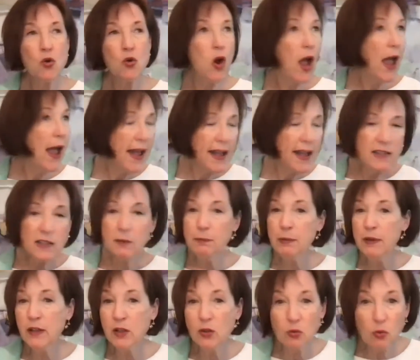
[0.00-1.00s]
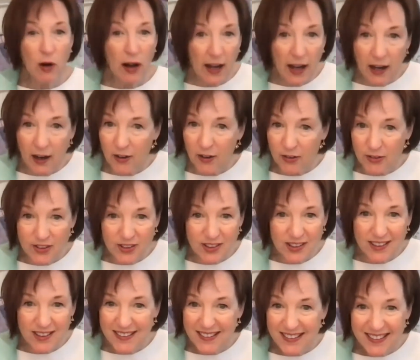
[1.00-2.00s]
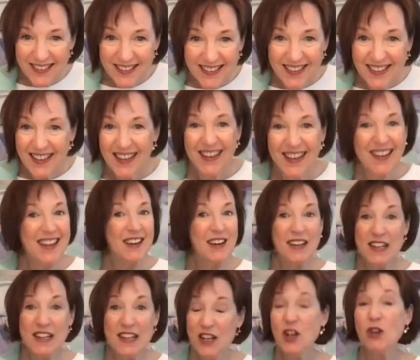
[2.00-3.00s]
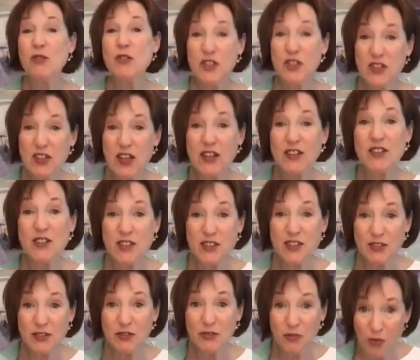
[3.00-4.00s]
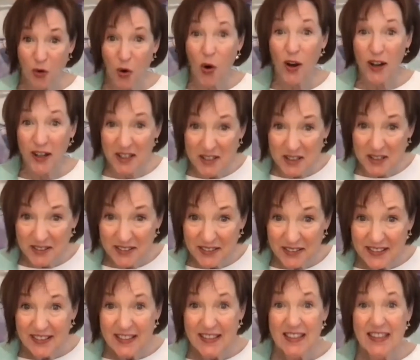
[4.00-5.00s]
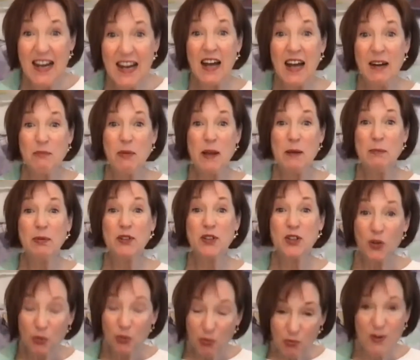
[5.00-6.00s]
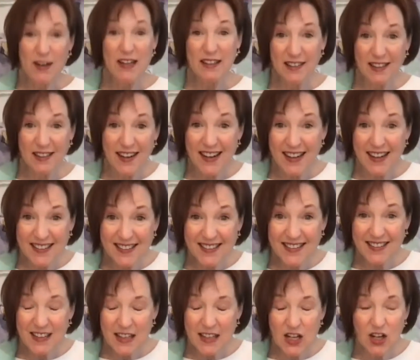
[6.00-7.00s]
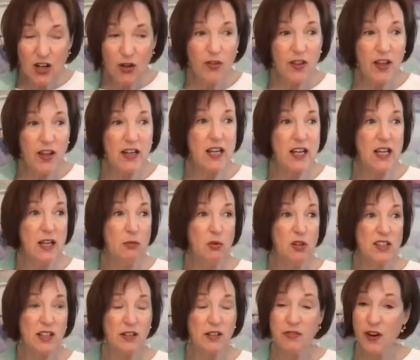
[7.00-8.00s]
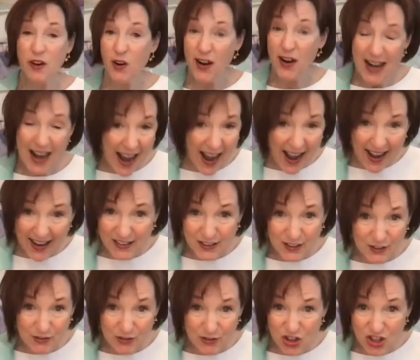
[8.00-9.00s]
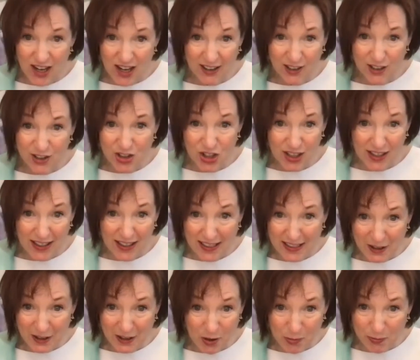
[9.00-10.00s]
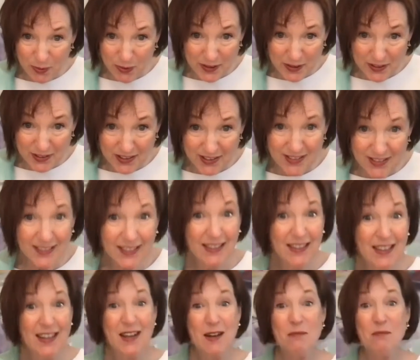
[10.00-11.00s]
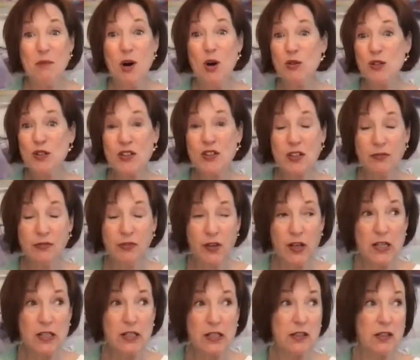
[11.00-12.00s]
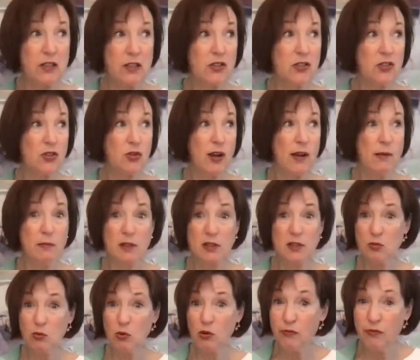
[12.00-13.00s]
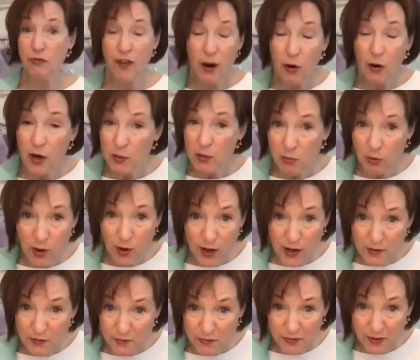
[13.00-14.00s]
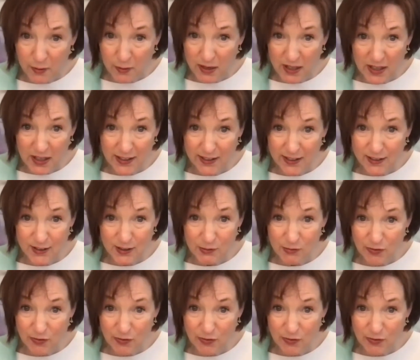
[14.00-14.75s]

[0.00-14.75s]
has been around, you know, since Freud. And people don't realize, you know, that he was a very active, challenging therapist. Most of his treatments were very brief. I mean, he had some